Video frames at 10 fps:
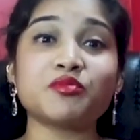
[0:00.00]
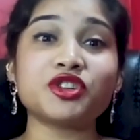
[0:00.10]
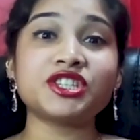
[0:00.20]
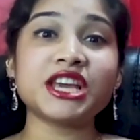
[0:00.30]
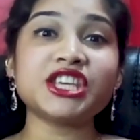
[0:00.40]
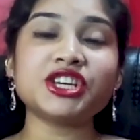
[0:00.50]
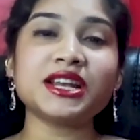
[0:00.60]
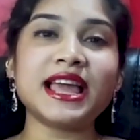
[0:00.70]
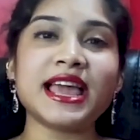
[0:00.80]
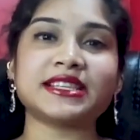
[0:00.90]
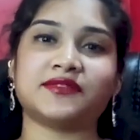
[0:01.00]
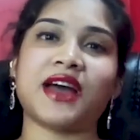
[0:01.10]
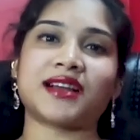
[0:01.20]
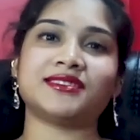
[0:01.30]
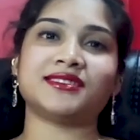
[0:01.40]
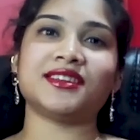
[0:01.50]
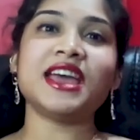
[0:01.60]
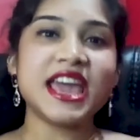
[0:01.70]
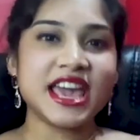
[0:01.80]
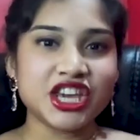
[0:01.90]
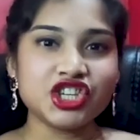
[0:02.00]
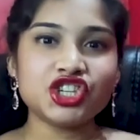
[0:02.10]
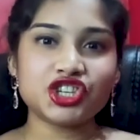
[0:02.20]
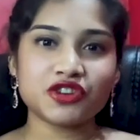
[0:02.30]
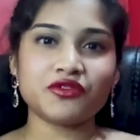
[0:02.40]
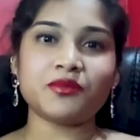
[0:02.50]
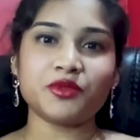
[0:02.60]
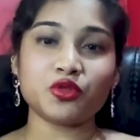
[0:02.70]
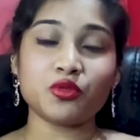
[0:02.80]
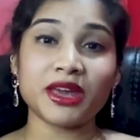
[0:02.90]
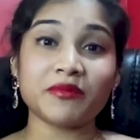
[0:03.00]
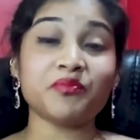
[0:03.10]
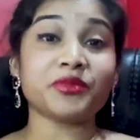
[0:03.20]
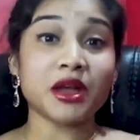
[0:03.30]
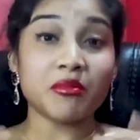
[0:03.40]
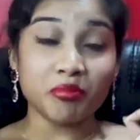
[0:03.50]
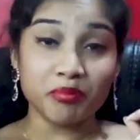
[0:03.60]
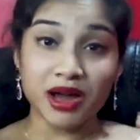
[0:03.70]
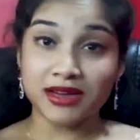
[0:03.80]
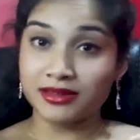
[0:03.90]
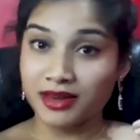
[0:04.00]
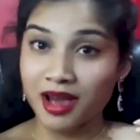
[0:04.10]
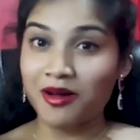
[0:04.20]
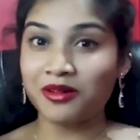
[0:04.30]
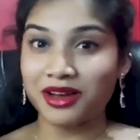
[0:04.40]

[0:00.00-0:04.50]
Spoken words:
a potential X factor in Shivam Dube. But now